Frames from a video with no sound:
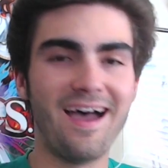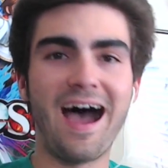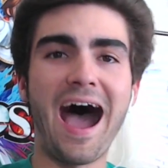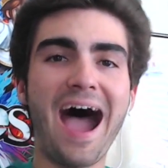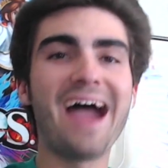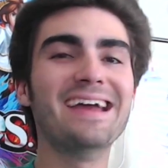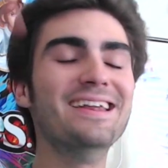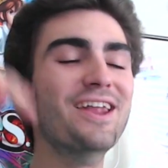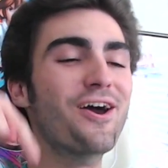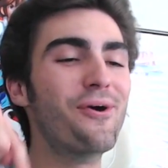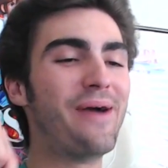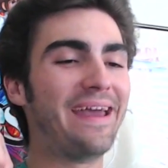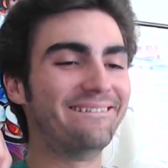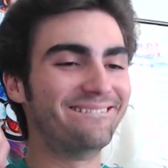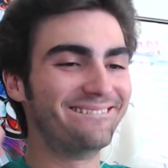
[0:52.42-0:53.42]
I knew
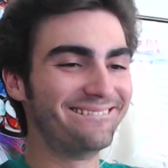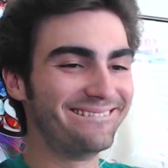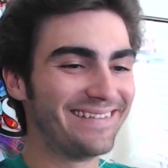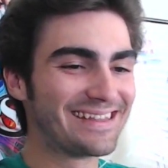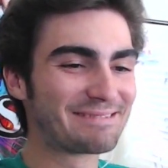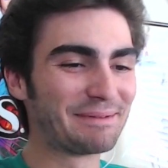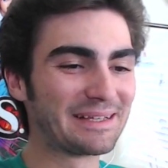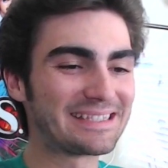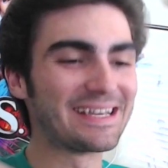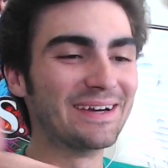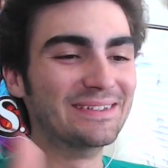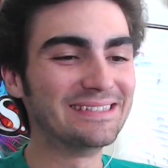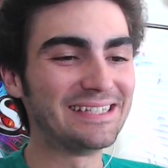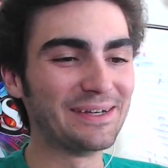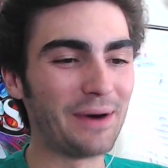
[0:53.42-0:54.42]
it!
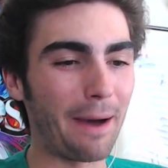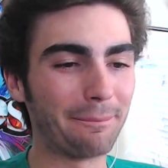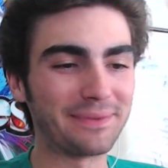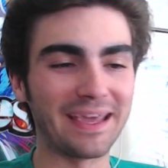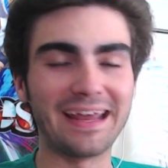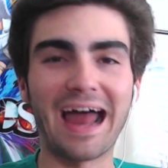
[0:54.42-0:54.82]
Splatoon 2 update!